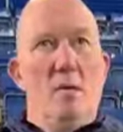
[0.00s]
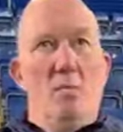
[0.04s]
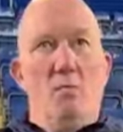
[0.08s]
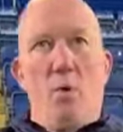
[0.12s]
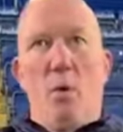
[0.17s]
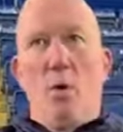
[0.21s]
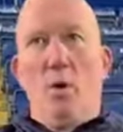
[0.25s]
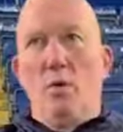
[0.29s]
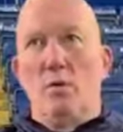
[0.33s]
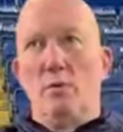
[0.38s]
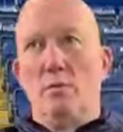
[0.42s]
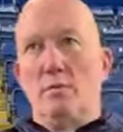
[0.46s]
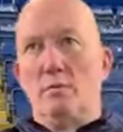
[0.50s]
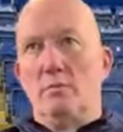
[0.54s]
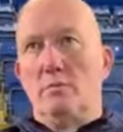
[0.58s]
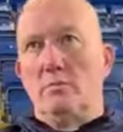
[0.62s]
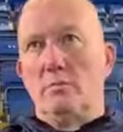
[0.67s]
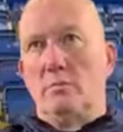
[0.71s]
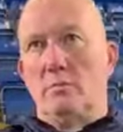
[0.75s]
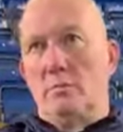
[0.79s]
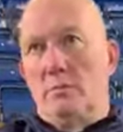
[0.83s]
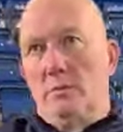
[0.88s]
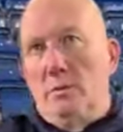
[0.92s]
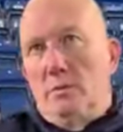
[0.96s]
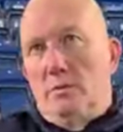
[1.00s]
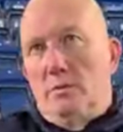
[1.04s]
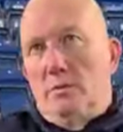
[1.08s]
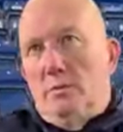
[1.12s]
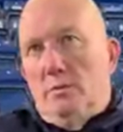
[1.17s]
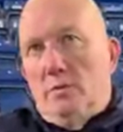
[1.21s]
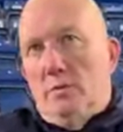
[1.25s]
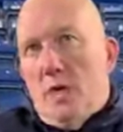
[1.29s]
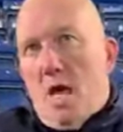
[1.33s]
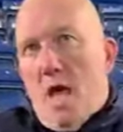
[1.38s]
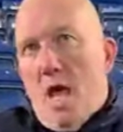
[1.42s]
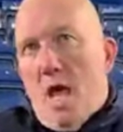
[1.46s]
But
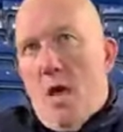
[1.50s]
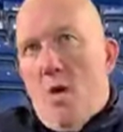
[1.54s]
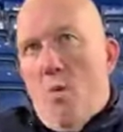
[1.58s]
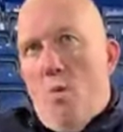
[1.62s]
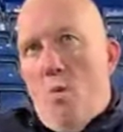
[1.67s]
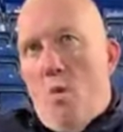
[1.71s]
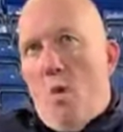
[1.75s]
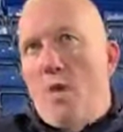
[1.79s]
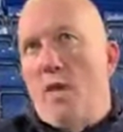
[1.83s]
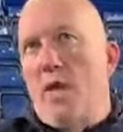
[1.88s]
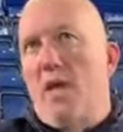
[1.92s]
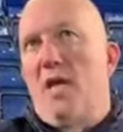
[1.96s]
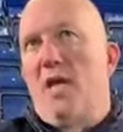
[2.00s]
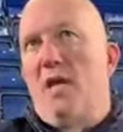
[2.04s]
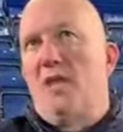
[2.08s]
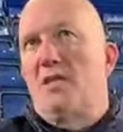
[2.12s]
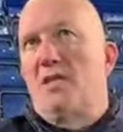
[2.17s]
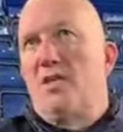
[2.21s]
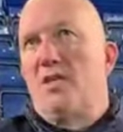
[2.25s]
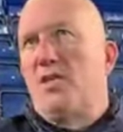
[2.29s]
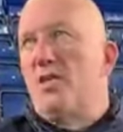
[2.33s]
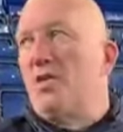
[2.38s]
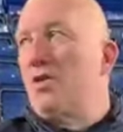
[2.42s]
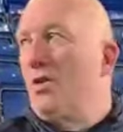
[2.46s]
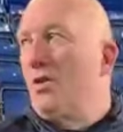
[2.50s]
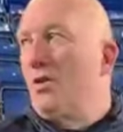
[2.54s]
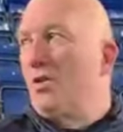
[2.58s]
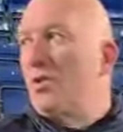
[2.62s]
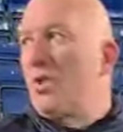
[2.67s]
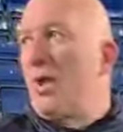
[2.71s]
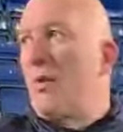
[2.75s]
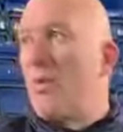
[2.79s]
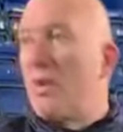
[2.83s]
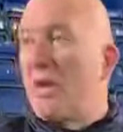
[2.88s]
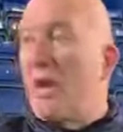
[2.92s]
what it is, it shows our